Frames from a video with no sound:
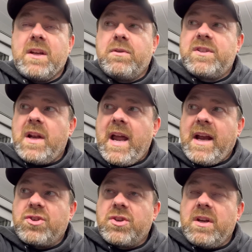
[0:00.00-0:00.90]

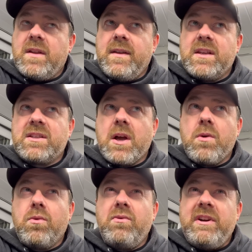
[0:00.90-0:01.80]
selection and there's no
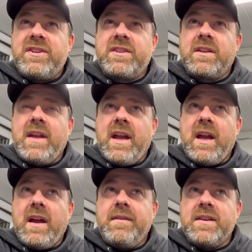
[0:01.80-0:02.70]
risk
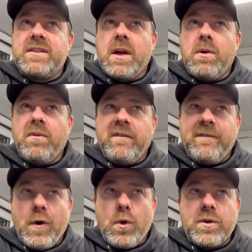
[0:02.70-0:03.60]
there and there's no
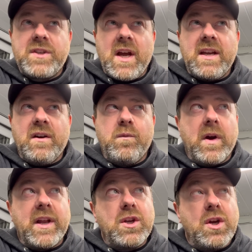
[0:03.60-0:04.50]
foresight of what
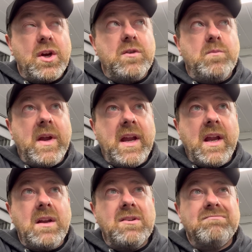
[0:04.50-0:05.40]
it could be.